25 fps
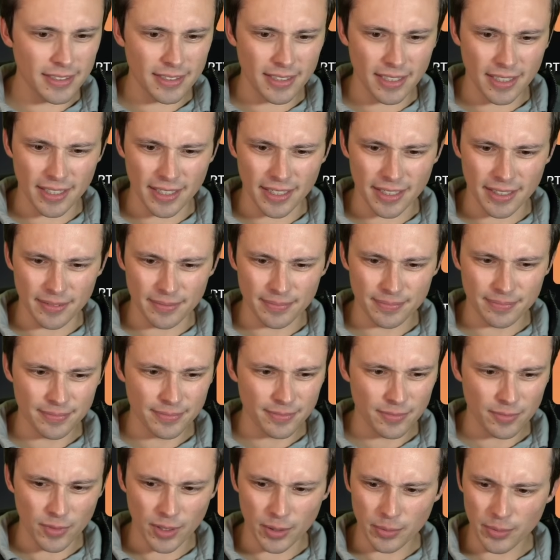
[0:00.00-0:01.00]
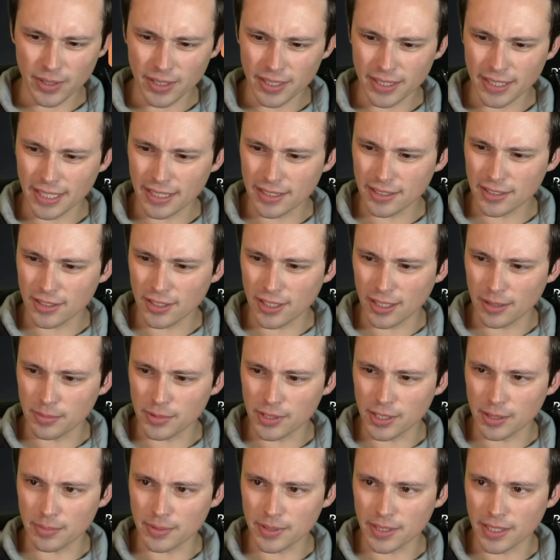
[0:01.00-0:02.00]
the, why are we on desktop
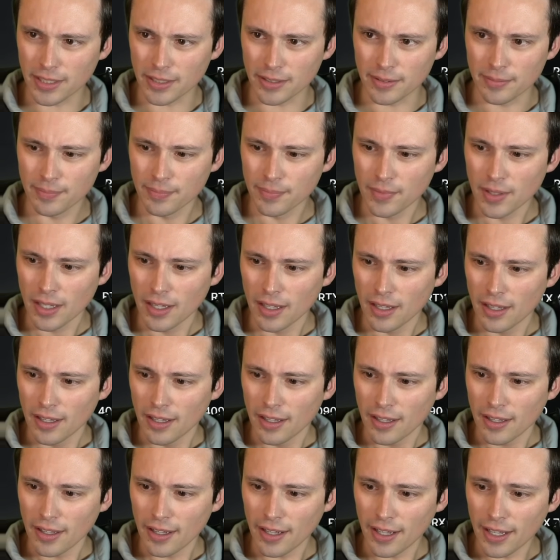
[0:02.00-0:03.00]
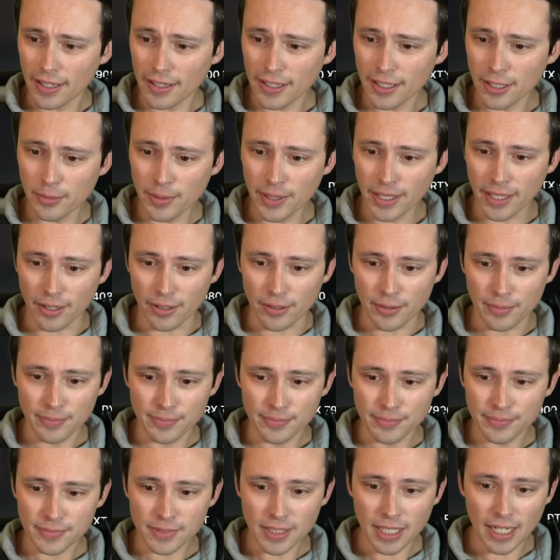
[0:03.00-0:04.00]
chips here? Uh, here we go.
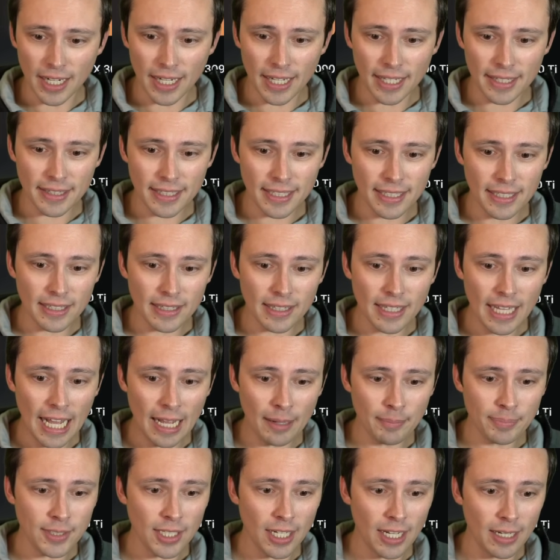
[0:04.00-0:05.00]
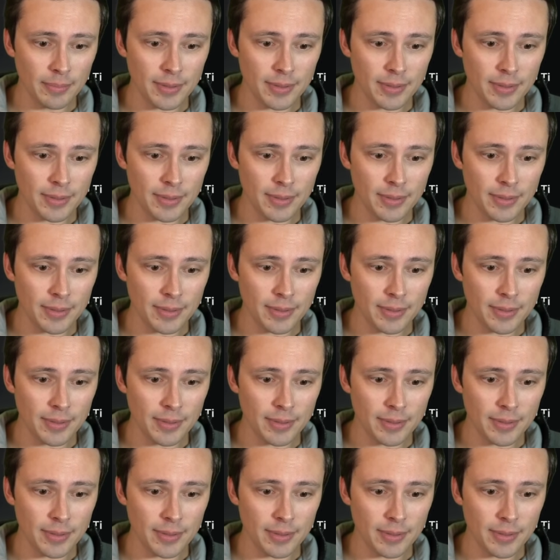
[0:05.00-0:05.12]
Uh, the laptop